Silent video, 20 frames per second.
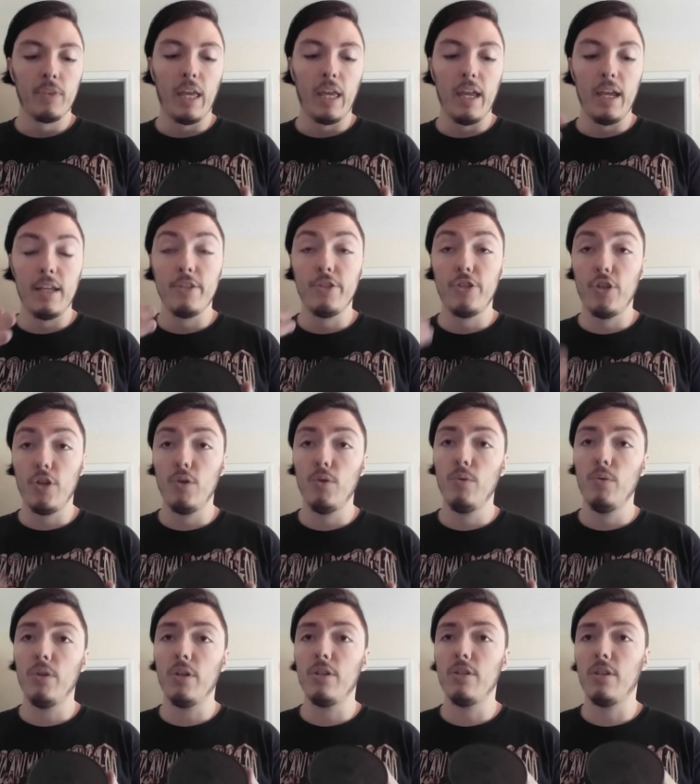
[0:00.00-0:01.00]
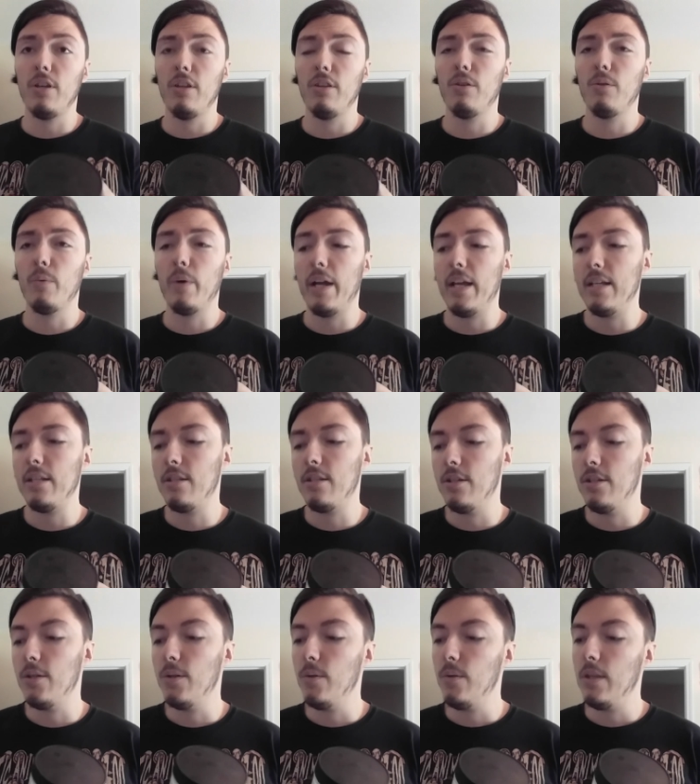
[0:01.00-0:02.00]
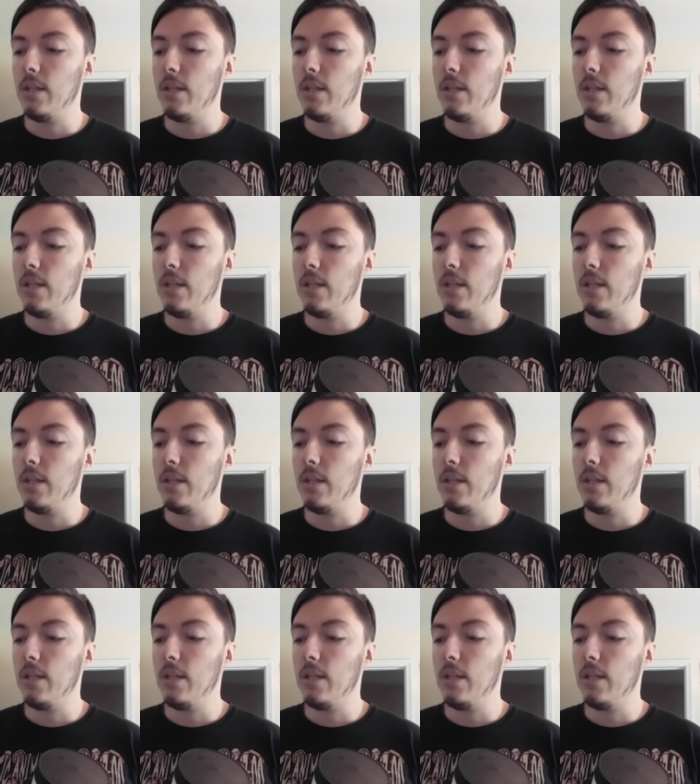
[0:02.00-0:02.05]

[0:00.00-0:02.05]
And 2, there's other ways to do